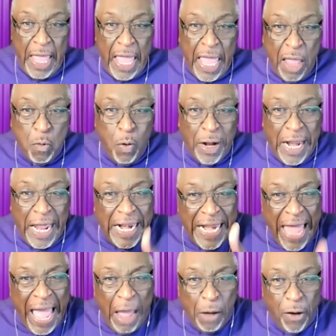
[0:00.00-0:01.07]
He will
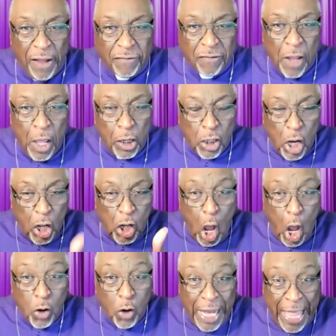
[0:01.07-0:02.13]
allow us to
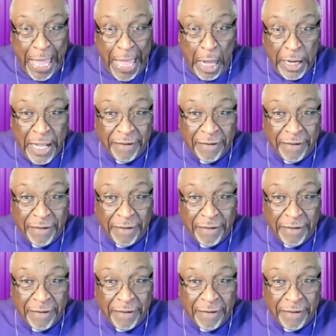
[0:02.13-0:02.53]
go to hell.